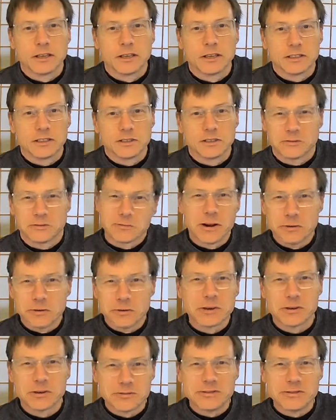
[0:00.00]
right where
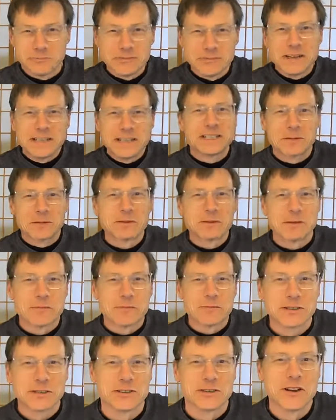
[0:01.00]
you need some of the
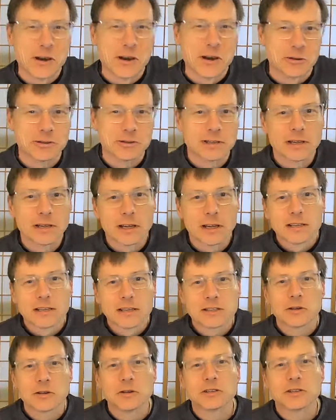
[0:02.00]
best notes.
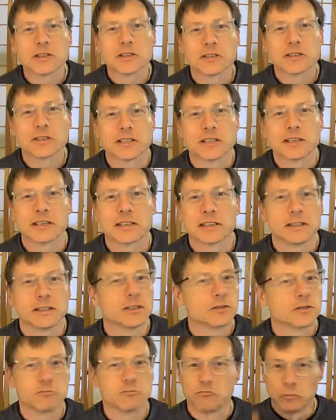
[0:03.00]
So you just
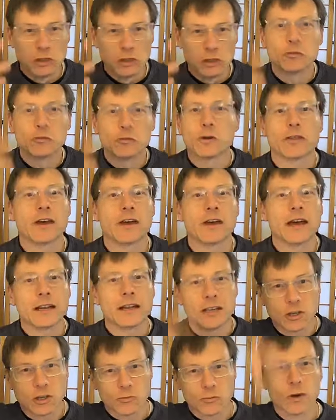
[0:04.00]
live with that, and
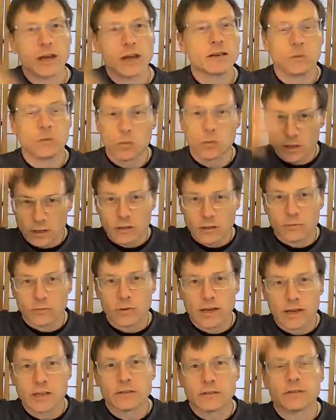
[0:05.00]
you're right within the
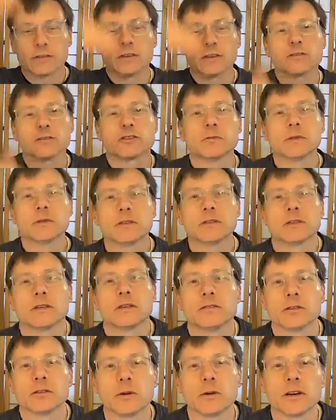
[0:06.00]
range of the instrument. If
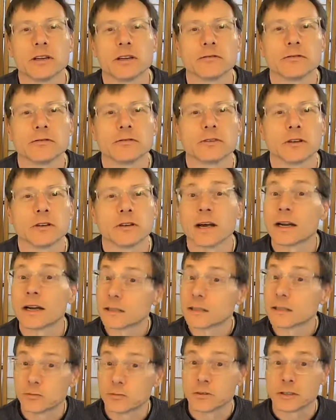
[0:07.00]
you're writing for a lot of
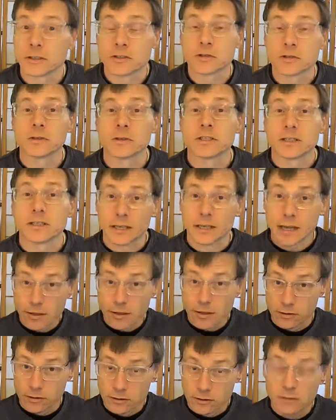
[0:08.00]
different instruments
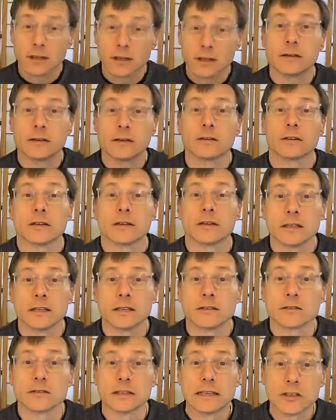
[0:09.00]
together, like in
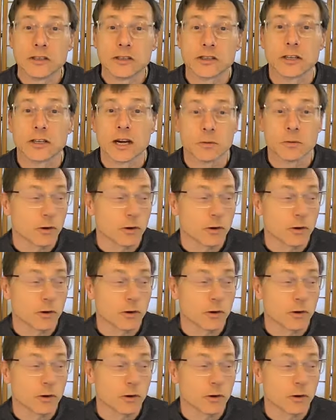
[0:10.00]
Slingshot, where I